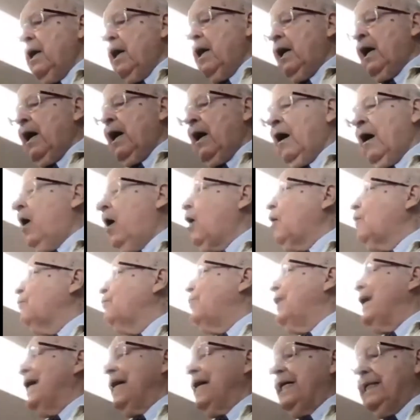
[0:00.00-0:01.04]
uh,
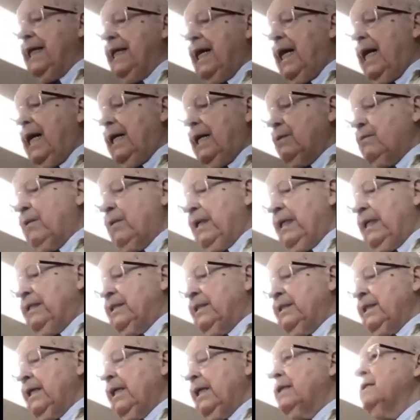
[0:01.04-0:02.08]
obey God when He
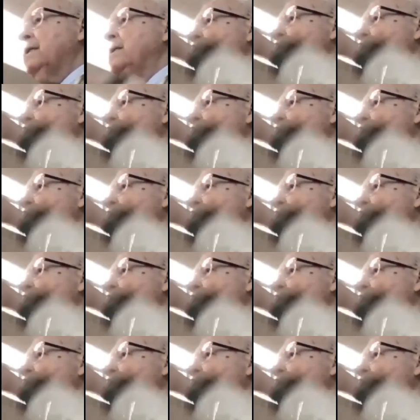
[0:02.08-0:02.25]
said,